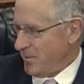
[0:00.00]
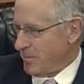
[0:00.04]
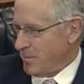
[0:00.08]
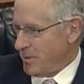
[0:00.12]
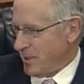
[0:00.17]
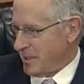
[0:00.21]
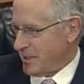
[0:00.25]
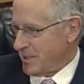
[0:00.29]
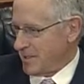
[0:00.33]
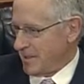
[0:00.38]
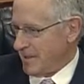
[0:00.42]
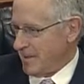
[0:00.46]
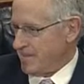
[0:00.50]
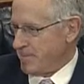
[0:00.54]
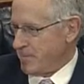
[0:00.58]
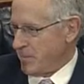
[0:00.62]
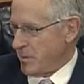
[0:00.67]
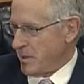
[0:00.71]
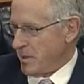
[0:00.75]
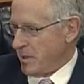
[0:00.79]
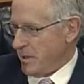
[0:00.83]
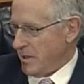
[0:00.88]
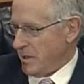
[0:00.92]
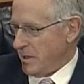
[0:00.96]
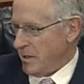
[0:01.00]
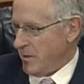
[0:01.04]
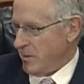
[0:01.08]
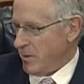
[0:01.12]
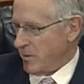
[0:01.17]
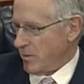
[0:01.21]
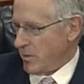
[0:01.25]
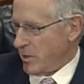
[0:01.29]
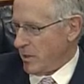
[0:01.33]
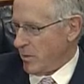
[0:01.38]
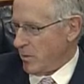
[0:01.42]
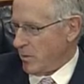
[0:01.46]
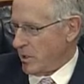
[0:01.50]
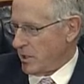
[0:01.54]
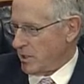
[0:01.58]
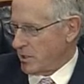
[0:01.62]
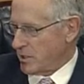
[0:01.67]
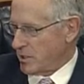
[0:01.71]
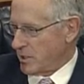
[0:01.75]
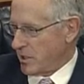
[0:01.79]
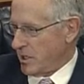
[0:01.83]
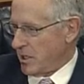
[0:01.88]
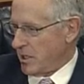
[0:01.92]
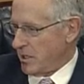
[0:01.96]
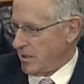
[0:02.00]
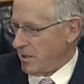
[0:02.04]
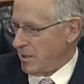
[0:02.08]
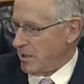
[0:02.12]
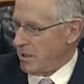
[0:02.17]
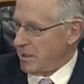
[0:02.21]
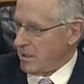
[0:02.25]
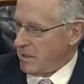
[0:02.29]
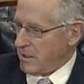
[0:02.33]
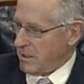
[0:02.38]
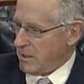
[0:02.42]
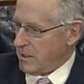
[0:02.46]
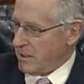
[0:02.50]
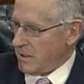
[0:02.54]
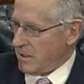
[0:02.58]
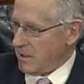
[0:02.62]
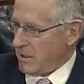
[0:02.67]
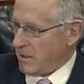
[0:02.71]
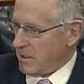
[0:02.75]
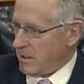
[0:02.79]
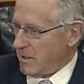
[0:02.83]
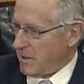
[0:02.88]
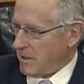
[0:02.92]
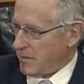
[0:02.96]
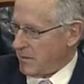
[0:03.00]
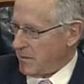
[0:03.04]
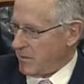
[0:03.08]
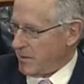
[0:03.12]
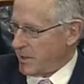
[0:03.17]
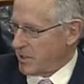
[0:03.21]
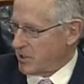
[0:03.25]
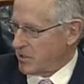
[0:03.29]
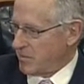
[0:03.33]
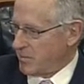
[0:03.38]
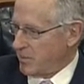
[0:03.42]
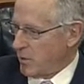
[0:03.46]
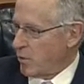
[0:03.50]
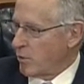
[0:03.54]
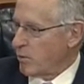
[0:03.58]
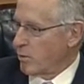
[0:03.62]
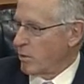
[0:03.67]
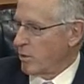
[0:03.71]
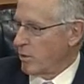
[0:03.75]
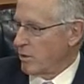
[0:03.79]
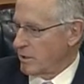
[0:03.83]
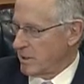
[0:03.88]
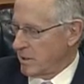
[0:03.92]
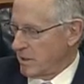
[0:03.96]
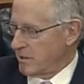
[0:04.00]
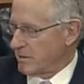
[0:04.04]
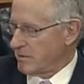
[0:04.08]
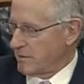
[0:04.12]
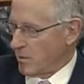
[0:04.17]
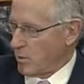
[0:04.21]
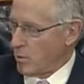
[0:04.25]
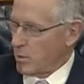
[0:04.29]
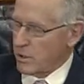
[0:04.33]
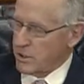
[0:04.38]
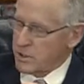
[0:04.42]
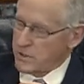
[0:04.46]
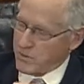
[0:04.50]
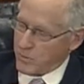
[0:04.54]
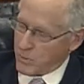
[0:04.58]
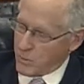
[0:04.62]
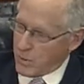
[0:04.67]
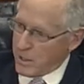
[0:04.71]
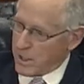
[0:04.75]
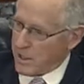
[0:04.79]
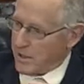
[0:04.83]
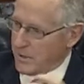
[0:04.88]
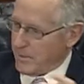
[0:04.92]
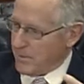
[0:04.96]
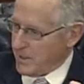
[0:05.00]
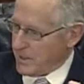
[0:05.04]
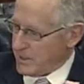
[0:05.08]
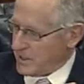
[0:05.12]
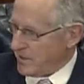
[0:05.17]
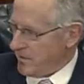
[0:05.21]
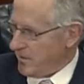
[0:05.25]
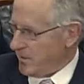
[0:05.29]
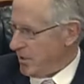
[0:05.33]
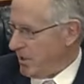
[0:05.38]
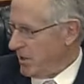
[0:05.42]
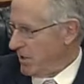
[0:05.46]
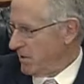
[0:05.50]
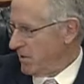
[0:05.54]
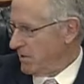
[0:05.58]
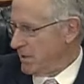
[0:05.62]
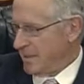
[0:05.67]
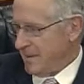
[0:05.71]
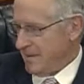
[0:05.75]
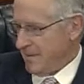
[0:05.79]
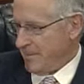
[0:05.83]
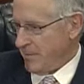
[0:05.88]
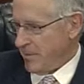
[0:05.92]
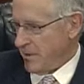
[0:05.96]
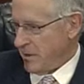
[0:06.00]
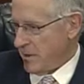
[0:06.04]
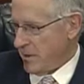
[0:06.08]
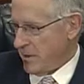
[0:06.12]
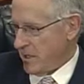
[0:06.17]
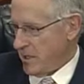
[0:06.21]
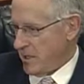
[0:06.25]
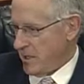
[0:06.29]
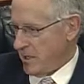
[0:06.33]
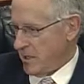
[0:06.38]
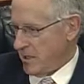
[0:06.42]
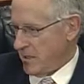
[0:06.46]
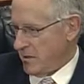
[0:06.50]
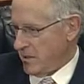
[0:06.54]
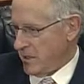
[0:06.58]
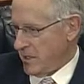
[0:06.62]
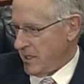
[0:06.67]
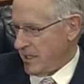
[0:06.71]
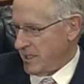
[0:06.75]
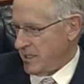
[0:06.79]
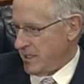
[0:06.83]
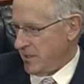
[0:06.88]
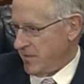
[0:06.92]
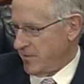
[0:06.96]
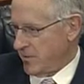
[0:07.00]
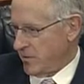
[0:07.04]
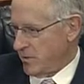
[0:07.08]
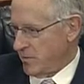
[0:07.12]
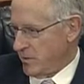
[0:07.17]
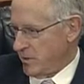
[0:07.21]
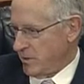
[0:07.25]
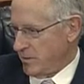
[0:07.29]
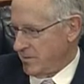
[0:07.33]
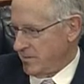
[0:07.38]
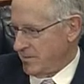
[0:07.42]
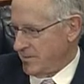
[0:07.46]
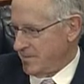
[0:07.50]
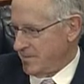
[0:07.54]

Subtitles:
But it really was the best of both worlds, the worst of one and the best of the other on the 18 Farm Bill.